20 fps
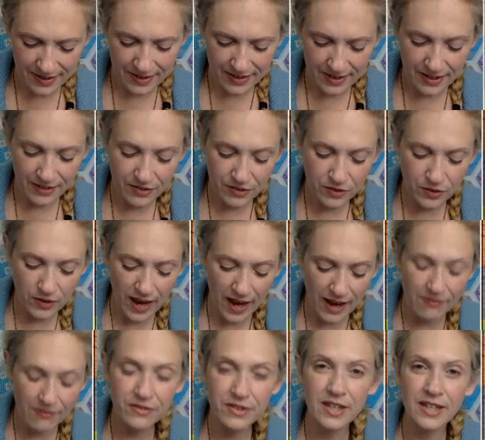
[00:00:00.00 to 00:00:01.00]
If you
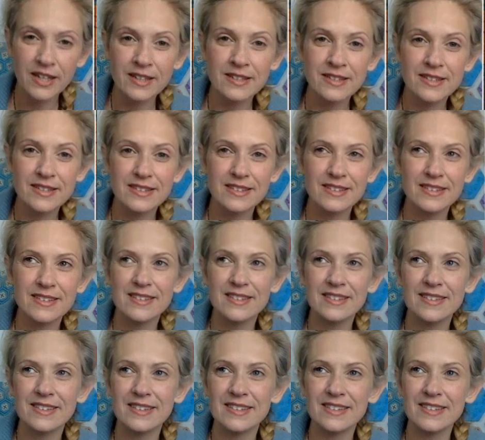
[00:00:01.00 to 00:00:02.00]
have things
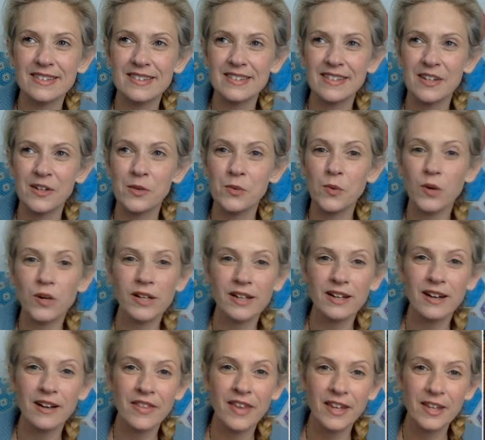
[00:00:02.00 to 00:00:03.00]
that you're working
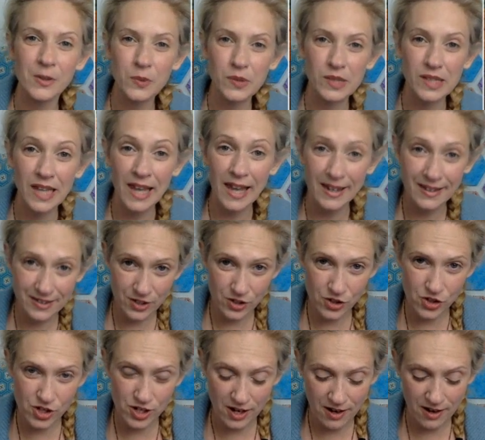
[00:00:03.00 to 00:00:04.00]
on that you would like to
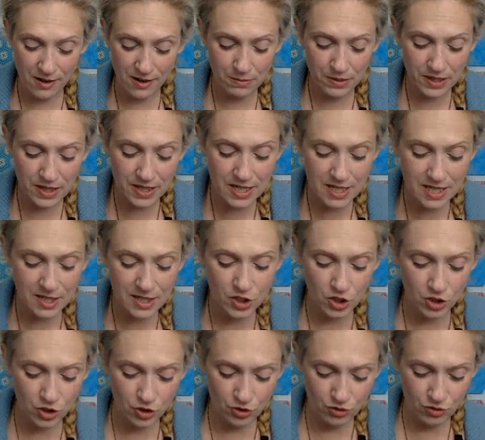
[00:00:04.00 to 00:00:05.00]
share, please
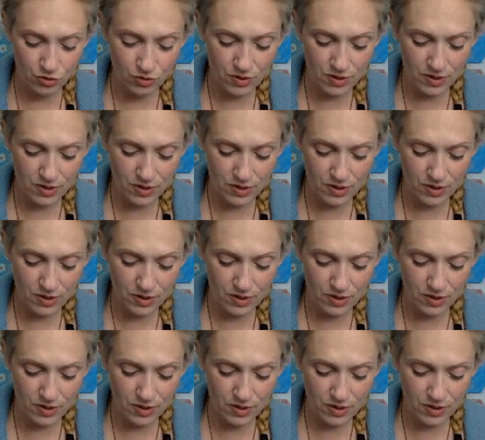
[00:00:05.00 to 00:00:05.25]
do.